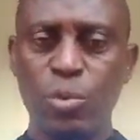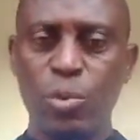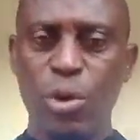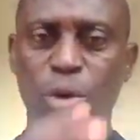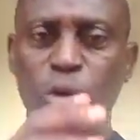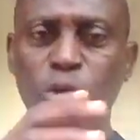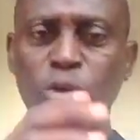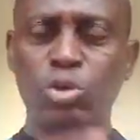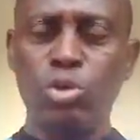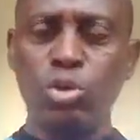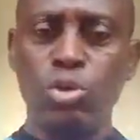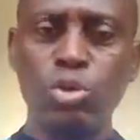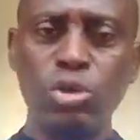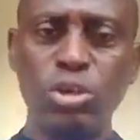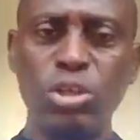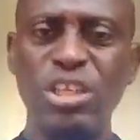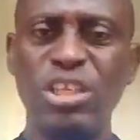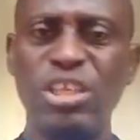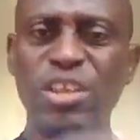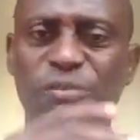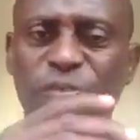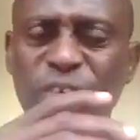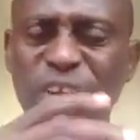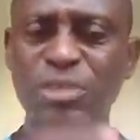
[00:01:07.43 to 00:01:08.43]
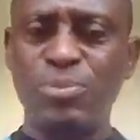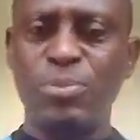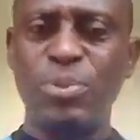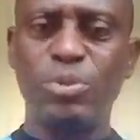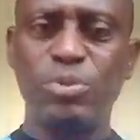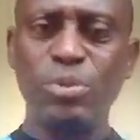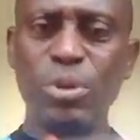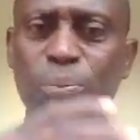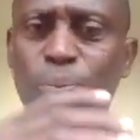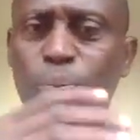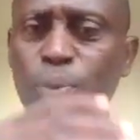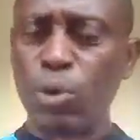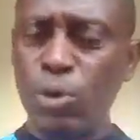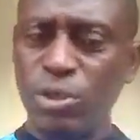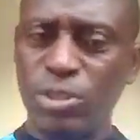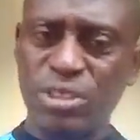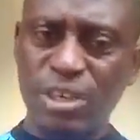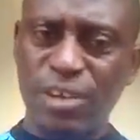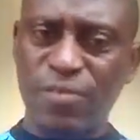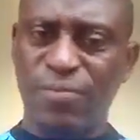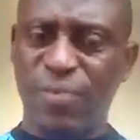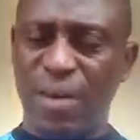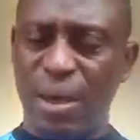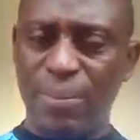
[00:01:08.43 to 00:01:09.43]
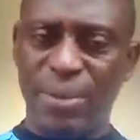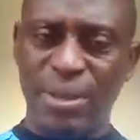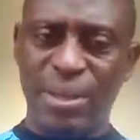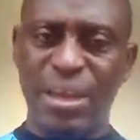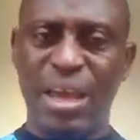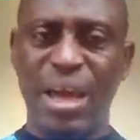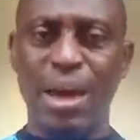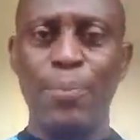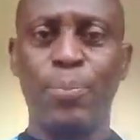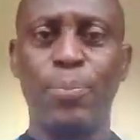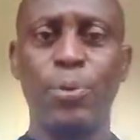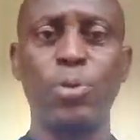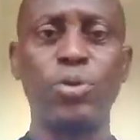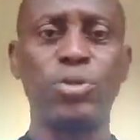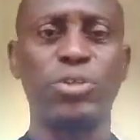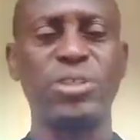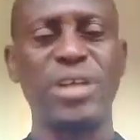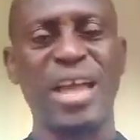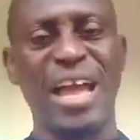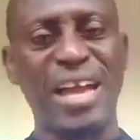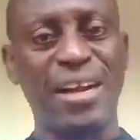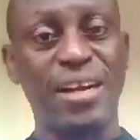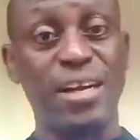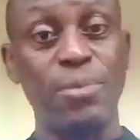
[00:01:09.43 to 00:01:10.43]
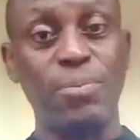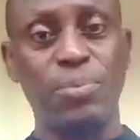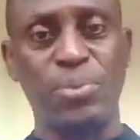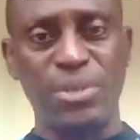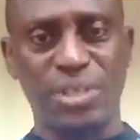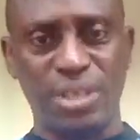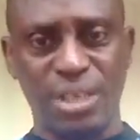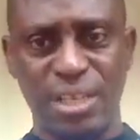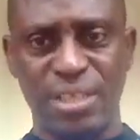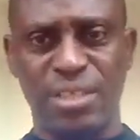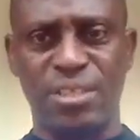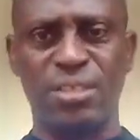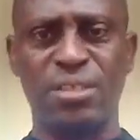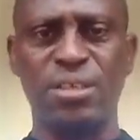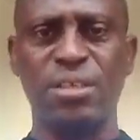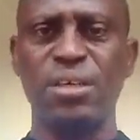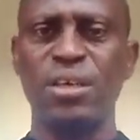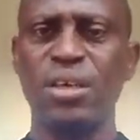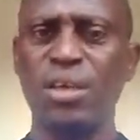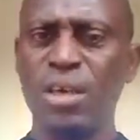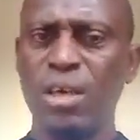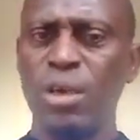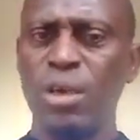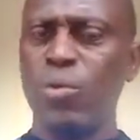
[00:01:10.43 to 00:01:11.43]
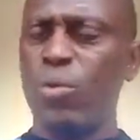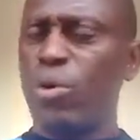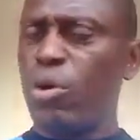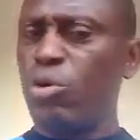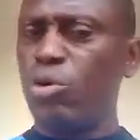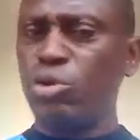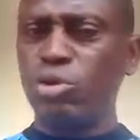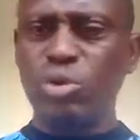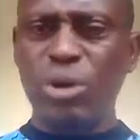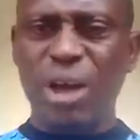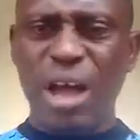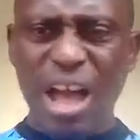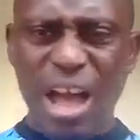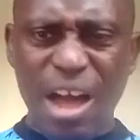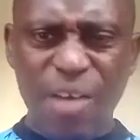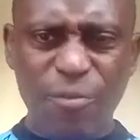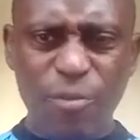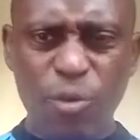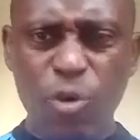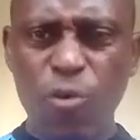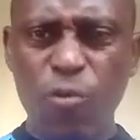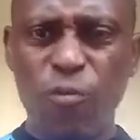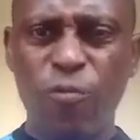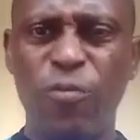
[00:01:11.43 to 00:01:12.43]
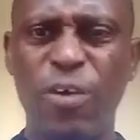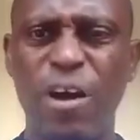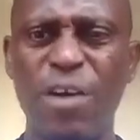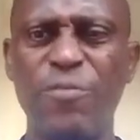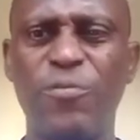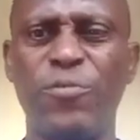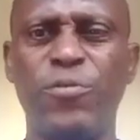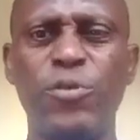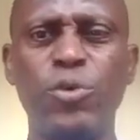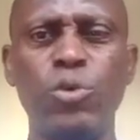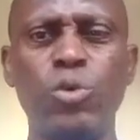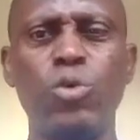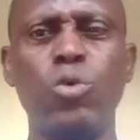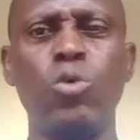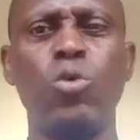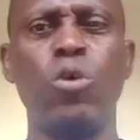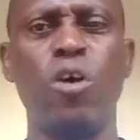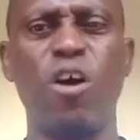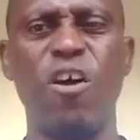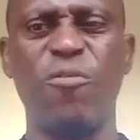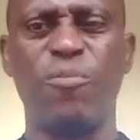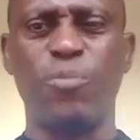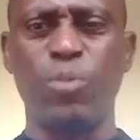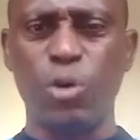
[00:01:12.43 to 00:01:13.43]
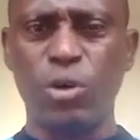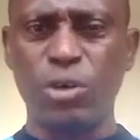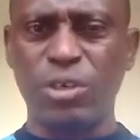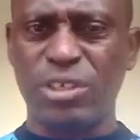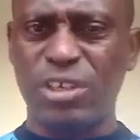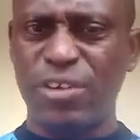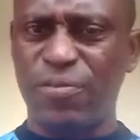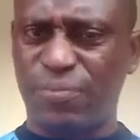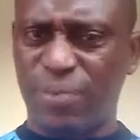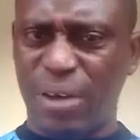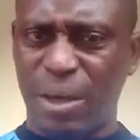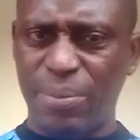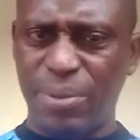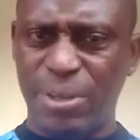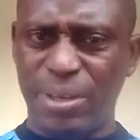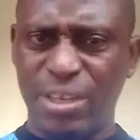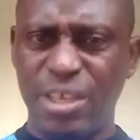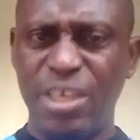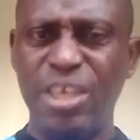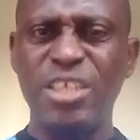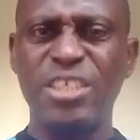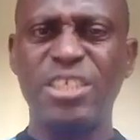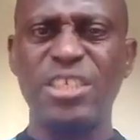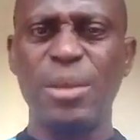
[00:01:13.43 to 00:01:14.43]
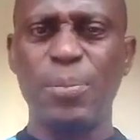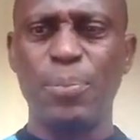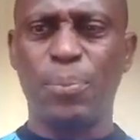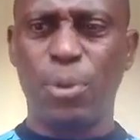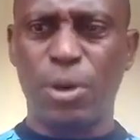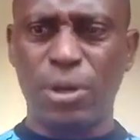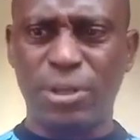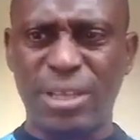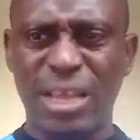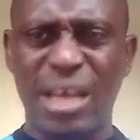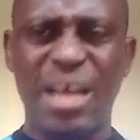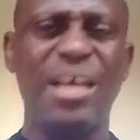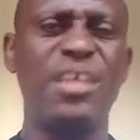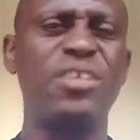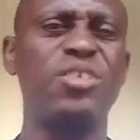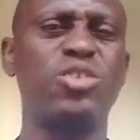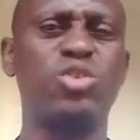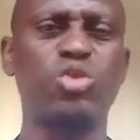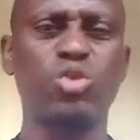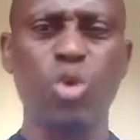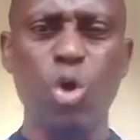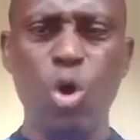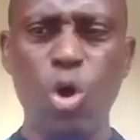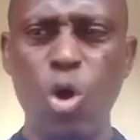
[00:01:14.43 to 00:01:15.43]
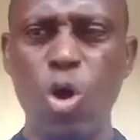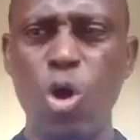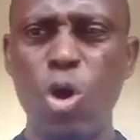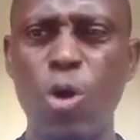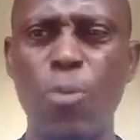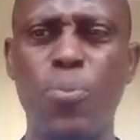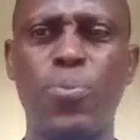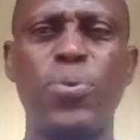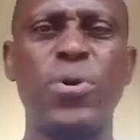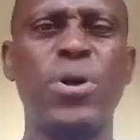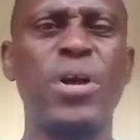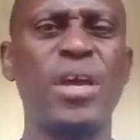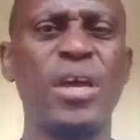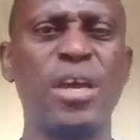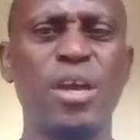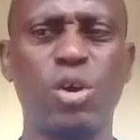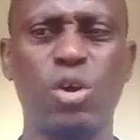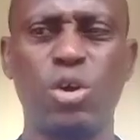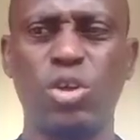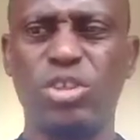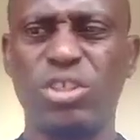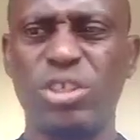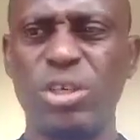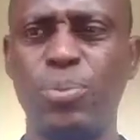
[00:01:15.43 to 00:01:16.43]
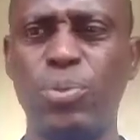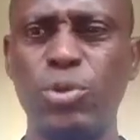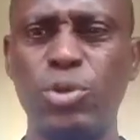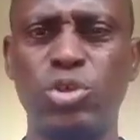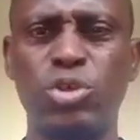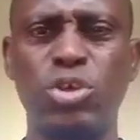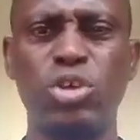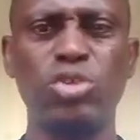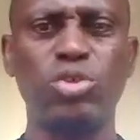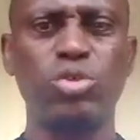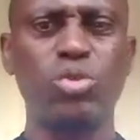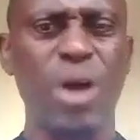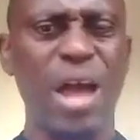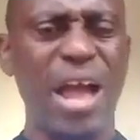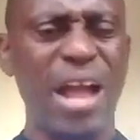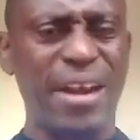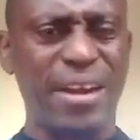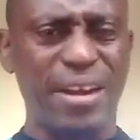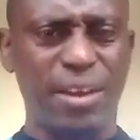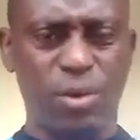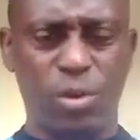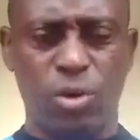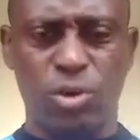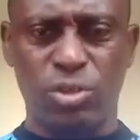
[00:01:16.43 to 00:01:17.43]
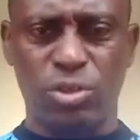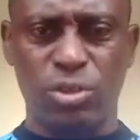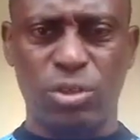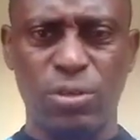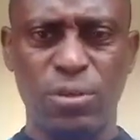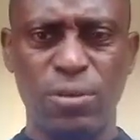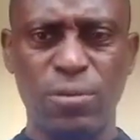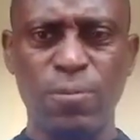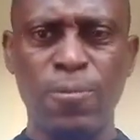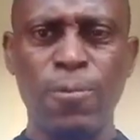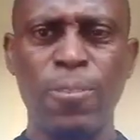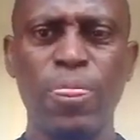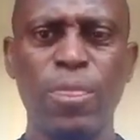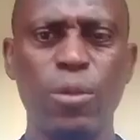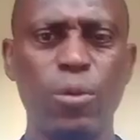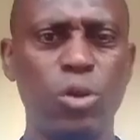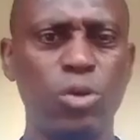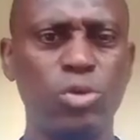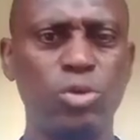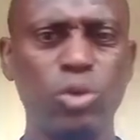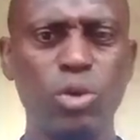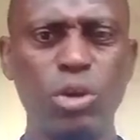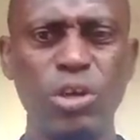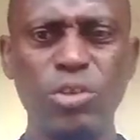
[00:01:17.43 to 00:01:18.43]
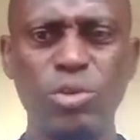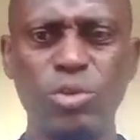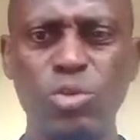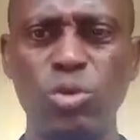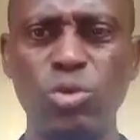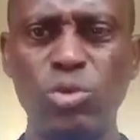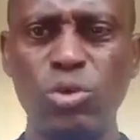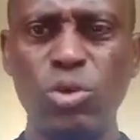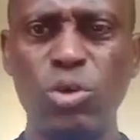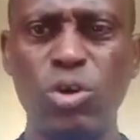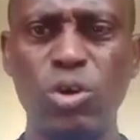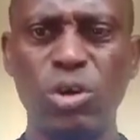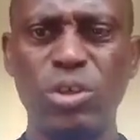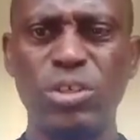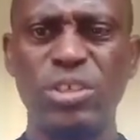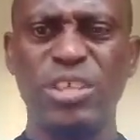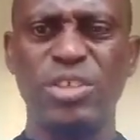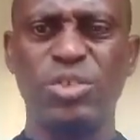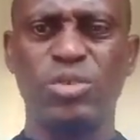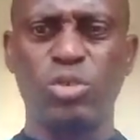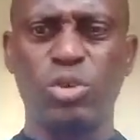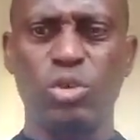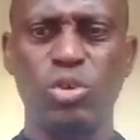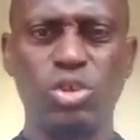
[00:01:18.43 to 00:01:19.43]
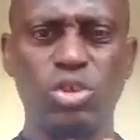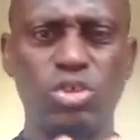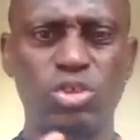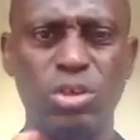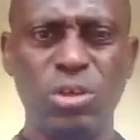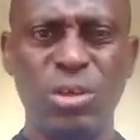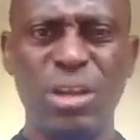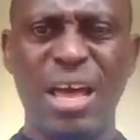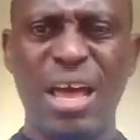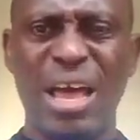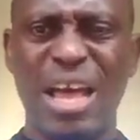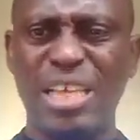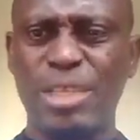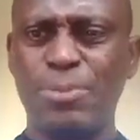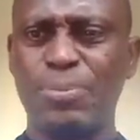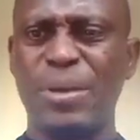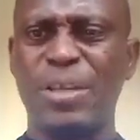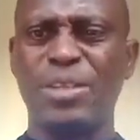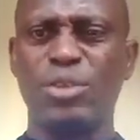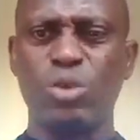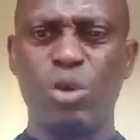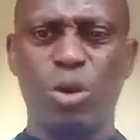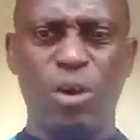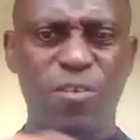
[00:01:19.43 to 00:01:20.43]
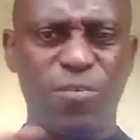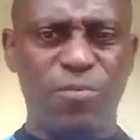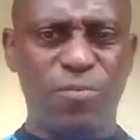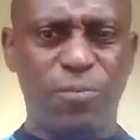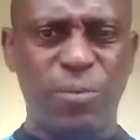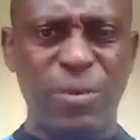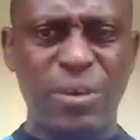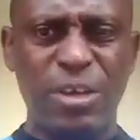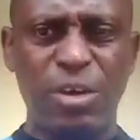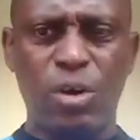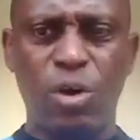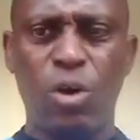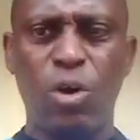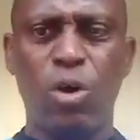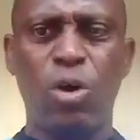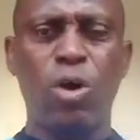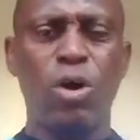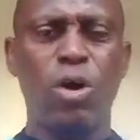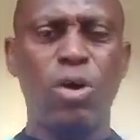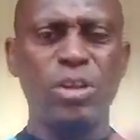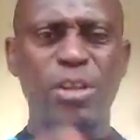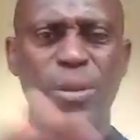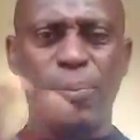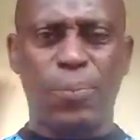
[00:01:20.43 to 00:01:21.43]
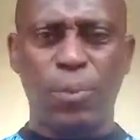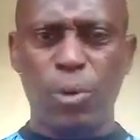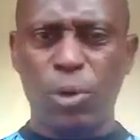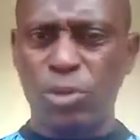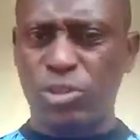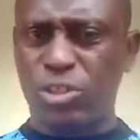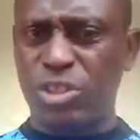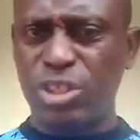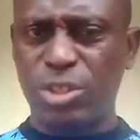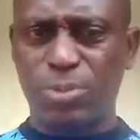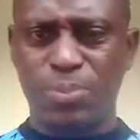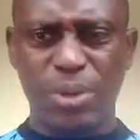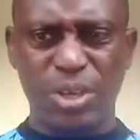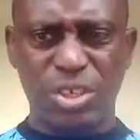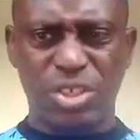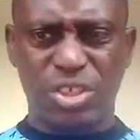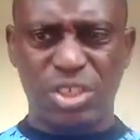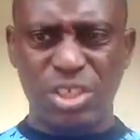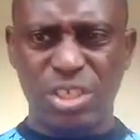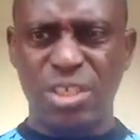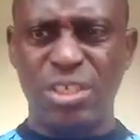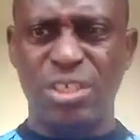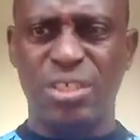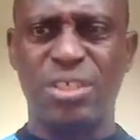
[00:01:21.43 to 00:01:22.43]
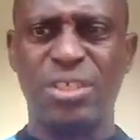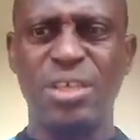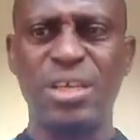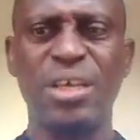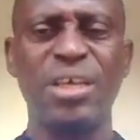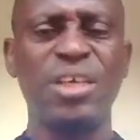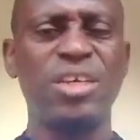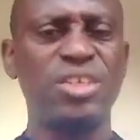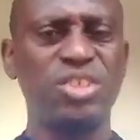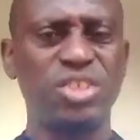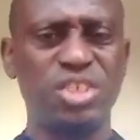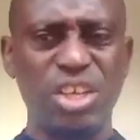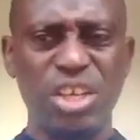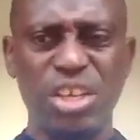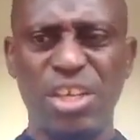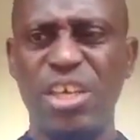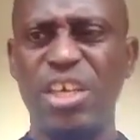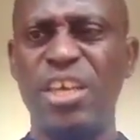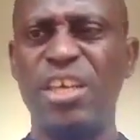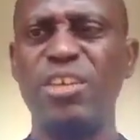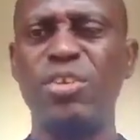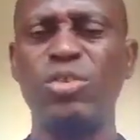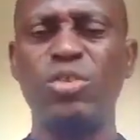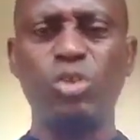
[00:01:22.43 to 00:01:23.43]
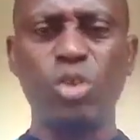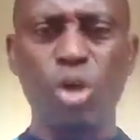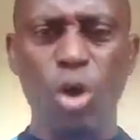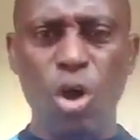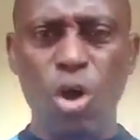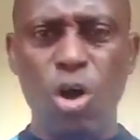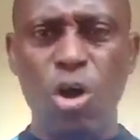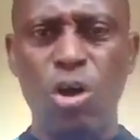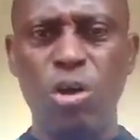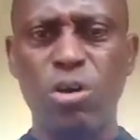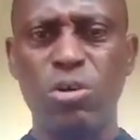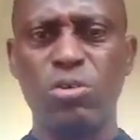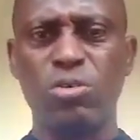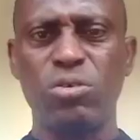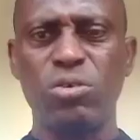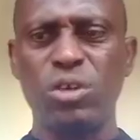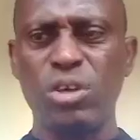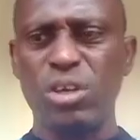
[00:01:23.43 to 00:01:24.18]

We're going to know the difference between poultry farming and poultry agribusiness. We're going to have overview of poultry farming, its importance, scope, contributions to agriculture. We're also going to know the introduction aspect of all the poultry species: chicken, duck,